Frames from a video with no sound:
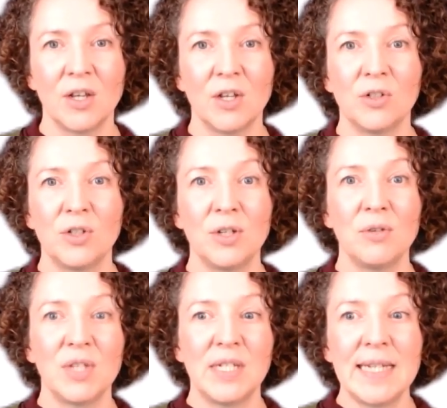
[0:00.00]
to
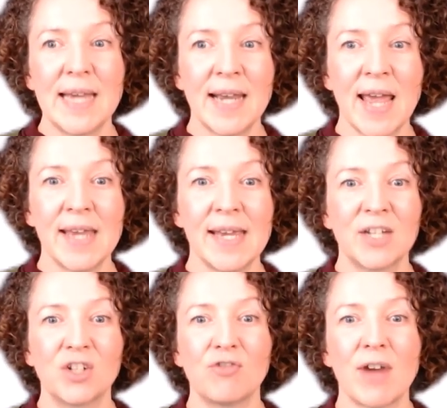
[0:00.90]
the DNA
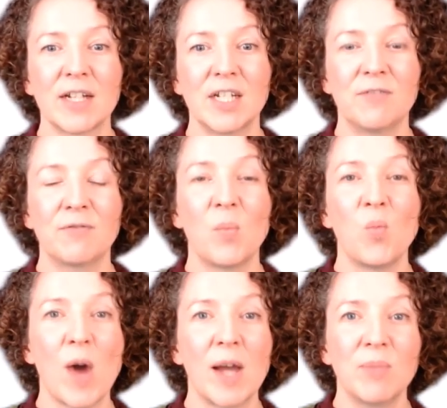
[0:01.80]
extracted from
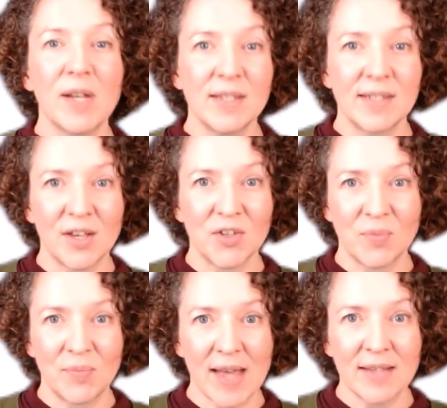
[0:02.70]
white blood cells
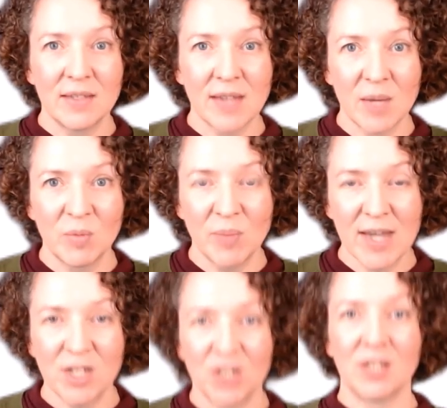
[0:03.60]
from that same
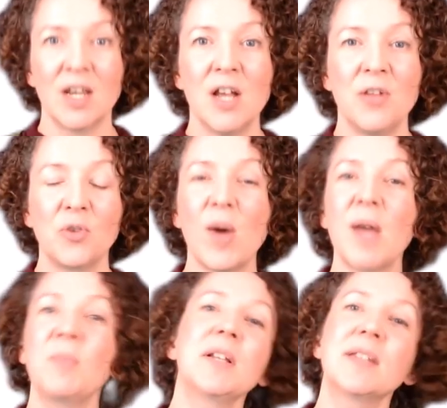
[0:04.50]
patient. The
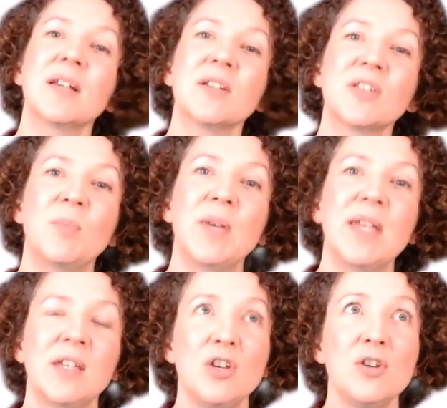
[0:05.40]
white blood cells are
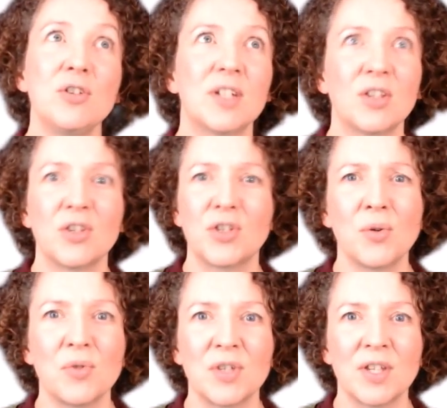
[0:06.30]
being used as a
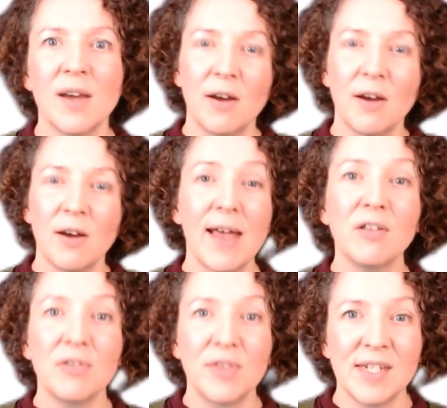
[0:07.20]
source of
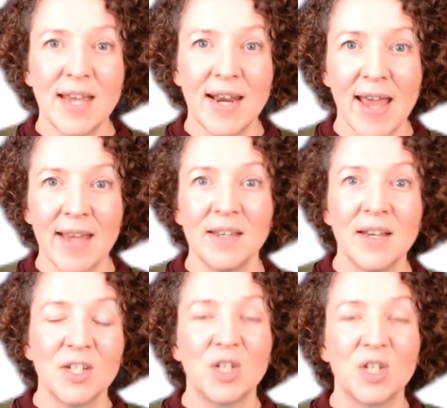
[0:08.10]
healthy DNA
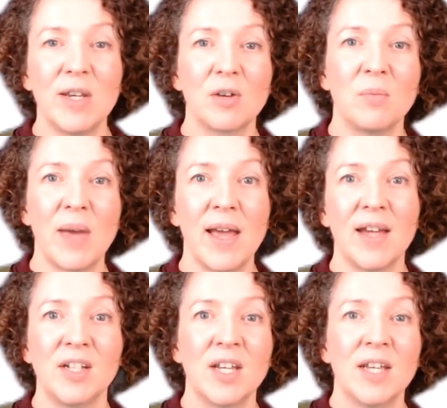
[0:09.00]
to be
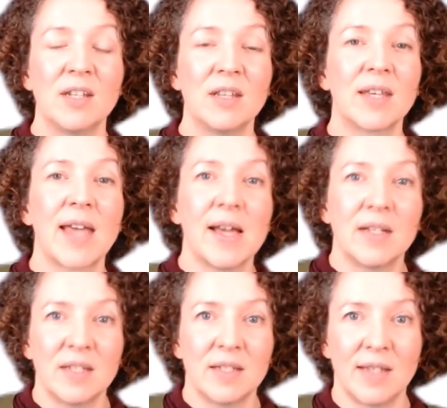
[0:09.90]
compared to the
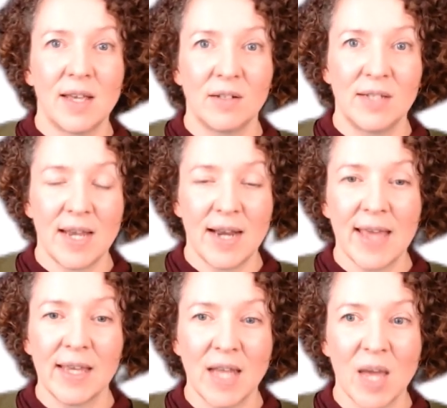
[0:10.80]
cancer cell
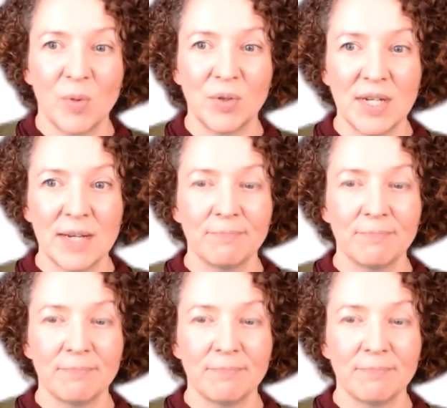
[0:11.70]
DNA in their body.